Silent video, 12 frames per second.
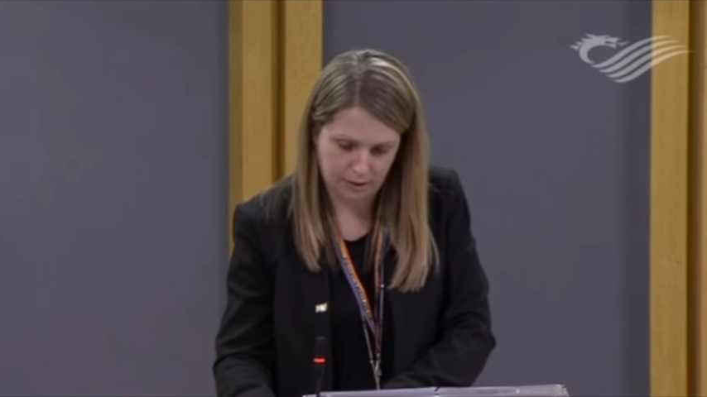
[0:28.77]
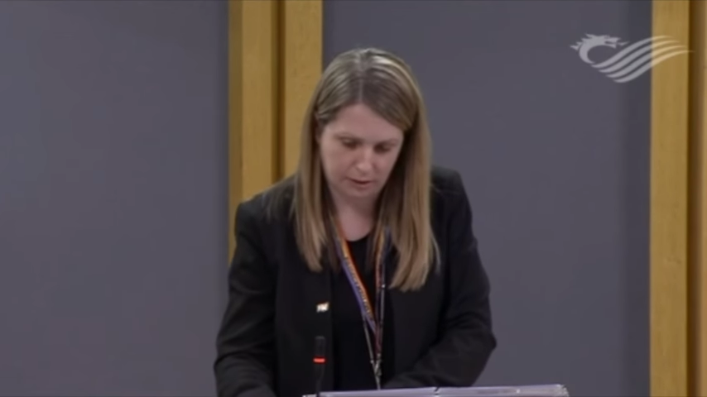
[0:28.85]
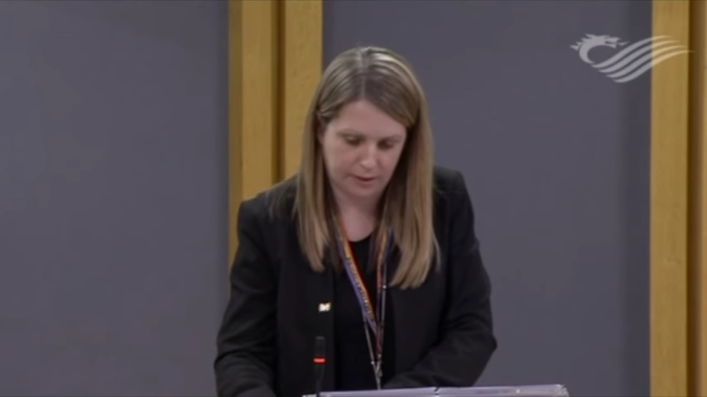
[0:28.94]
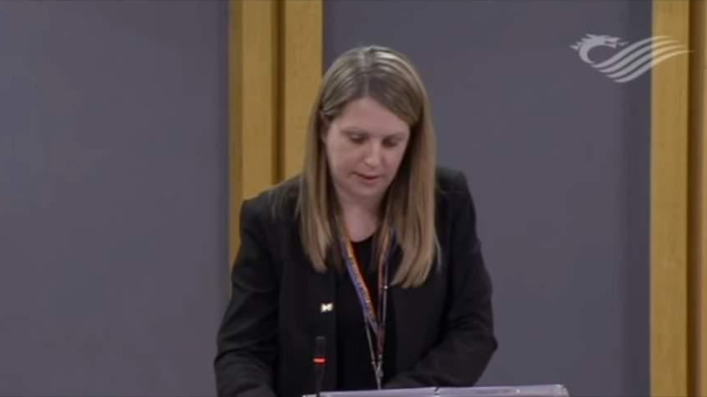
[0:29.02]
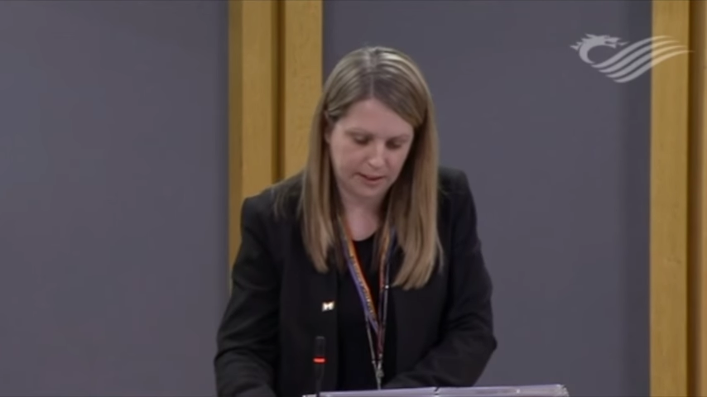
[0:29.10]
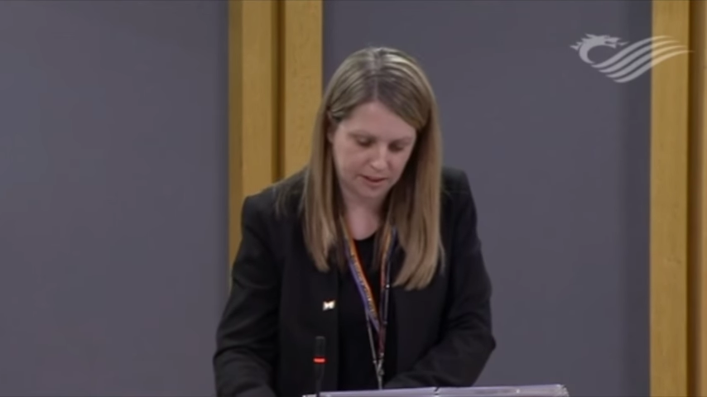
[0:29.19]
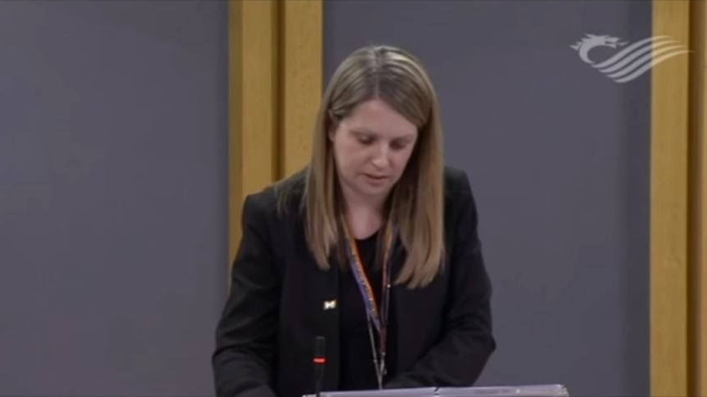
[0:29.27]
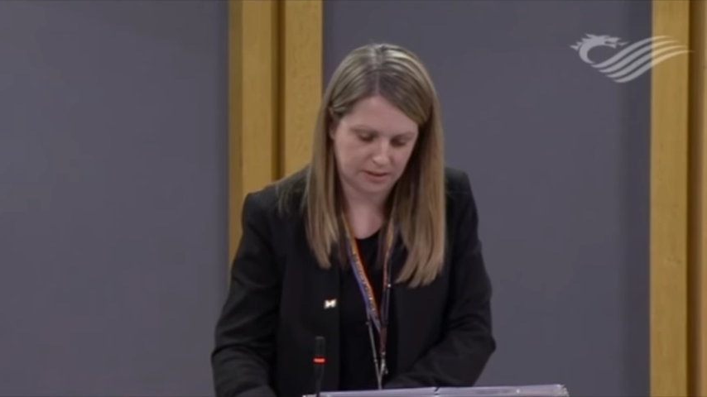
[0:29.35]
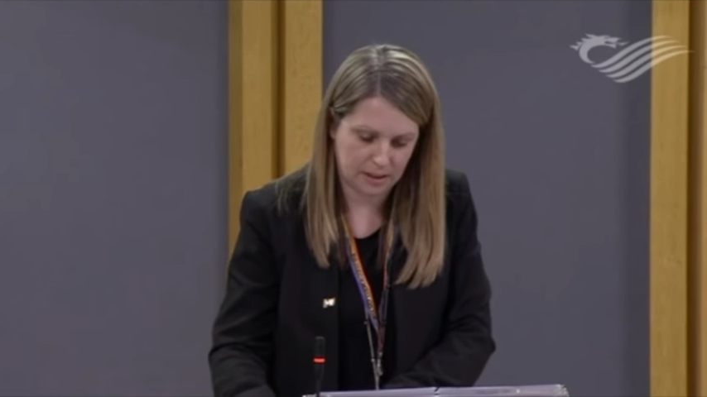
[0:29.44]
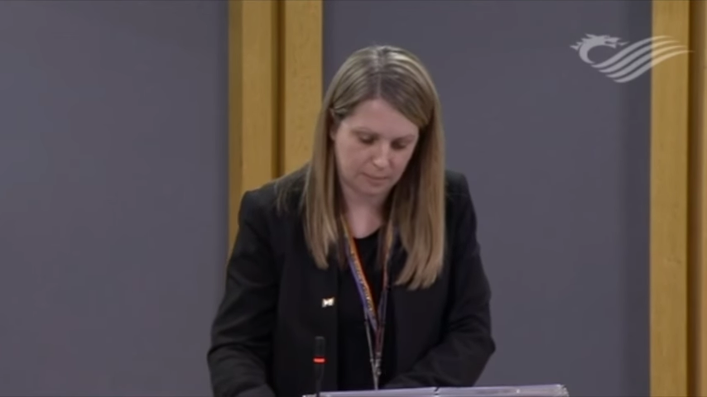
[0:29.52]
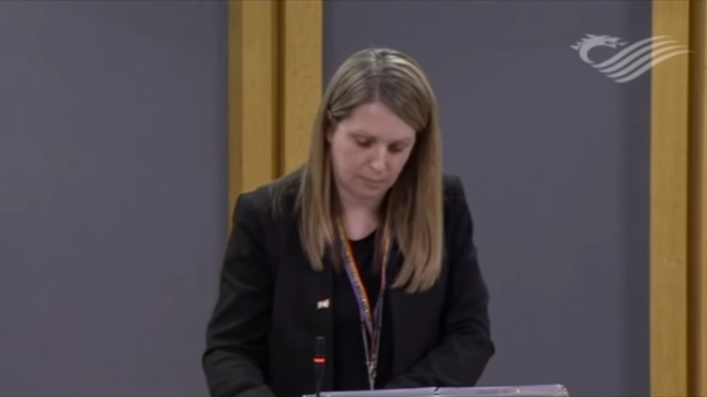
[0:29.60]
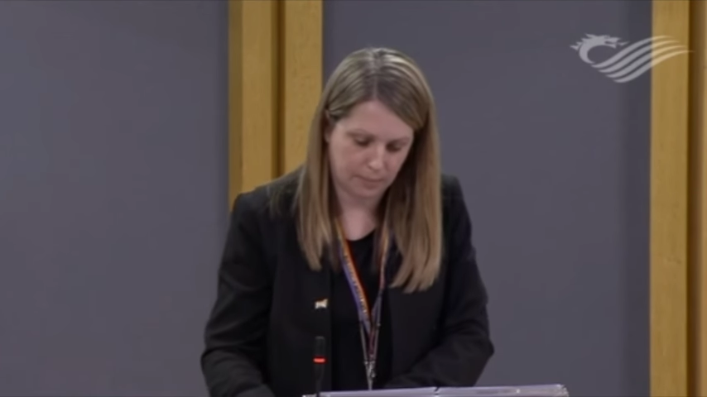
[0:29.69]
of the National
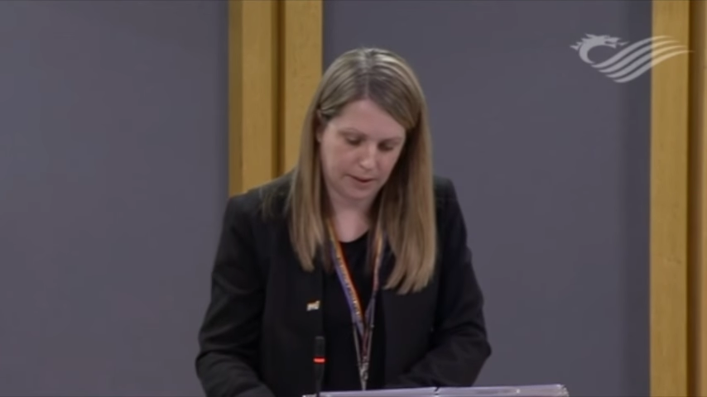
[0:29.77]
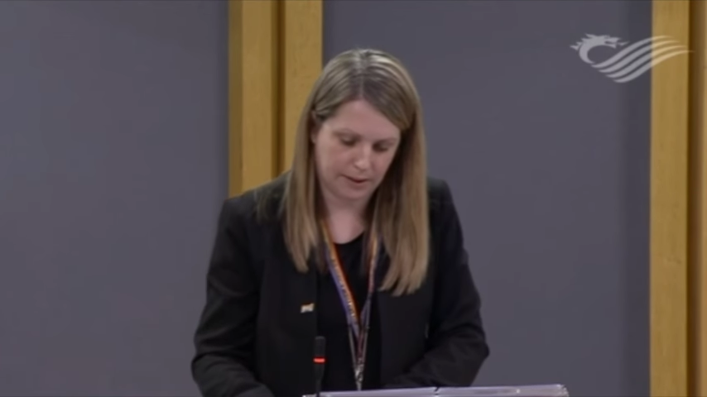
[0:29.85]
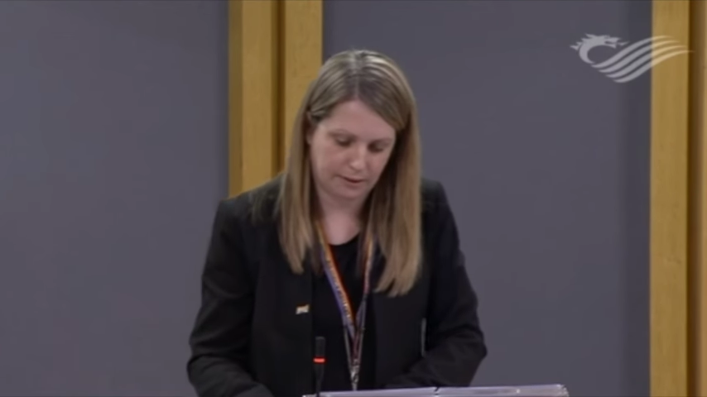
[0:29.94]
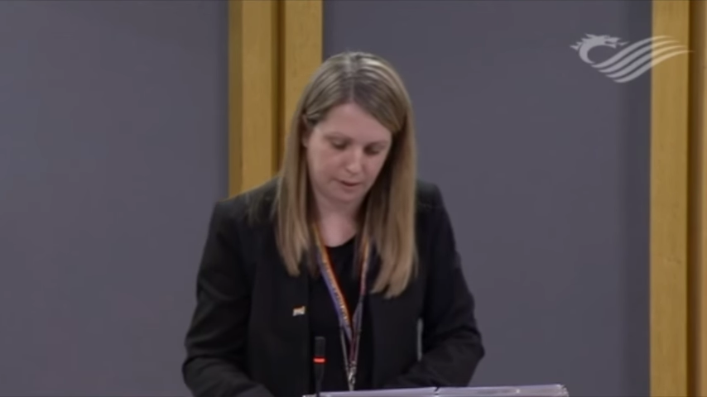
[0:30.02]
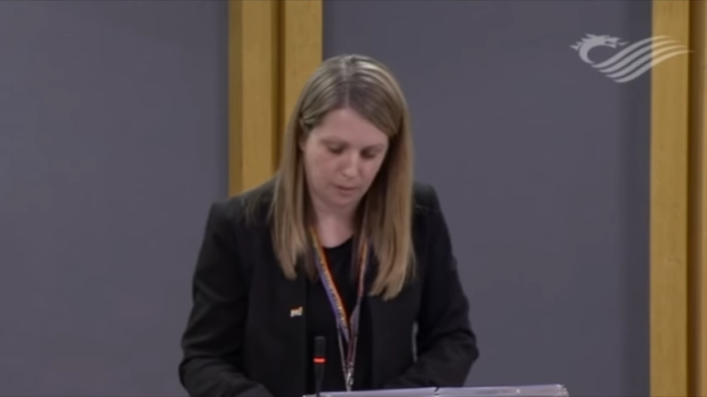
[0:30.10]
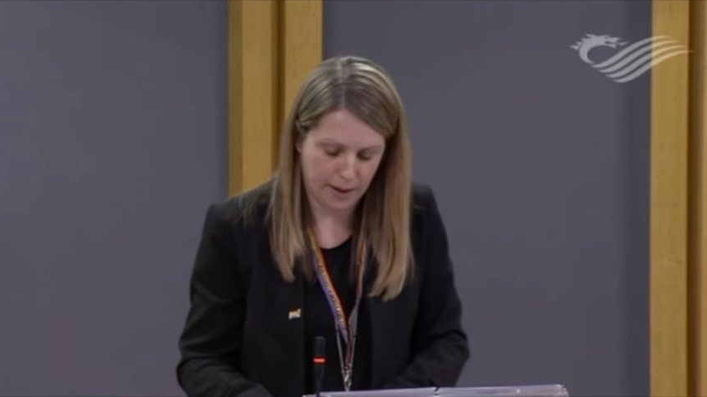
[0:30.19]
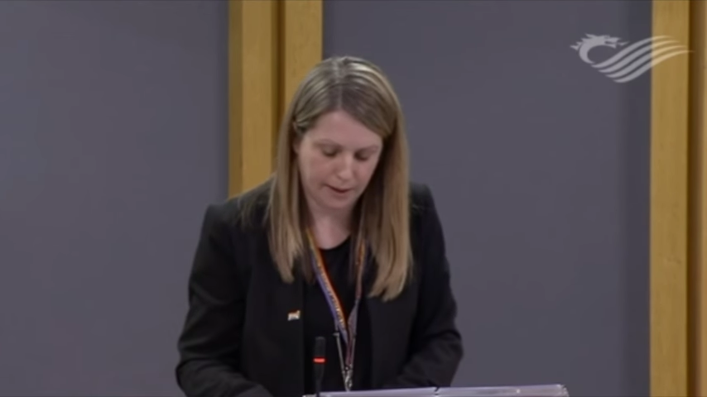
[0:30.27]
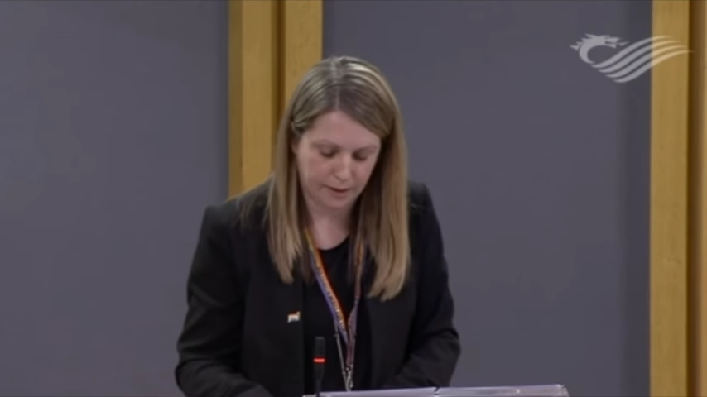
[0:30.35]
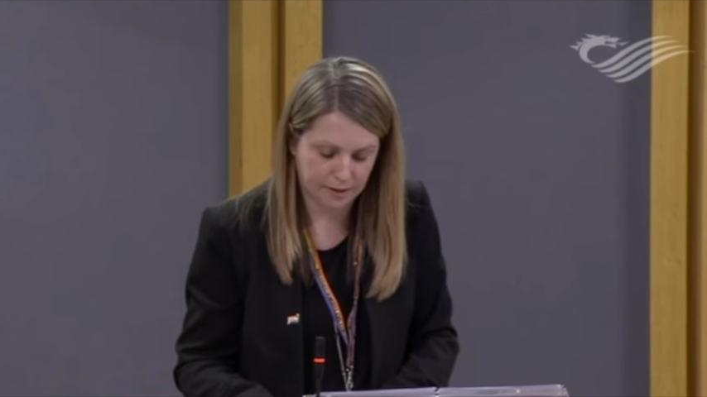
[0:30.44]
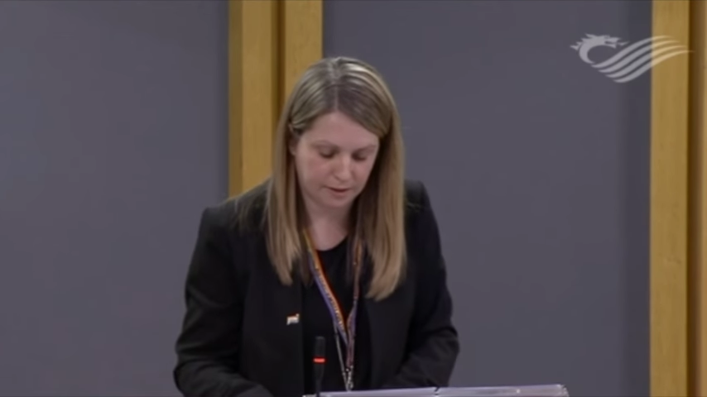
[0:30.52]
Assembly for Wales.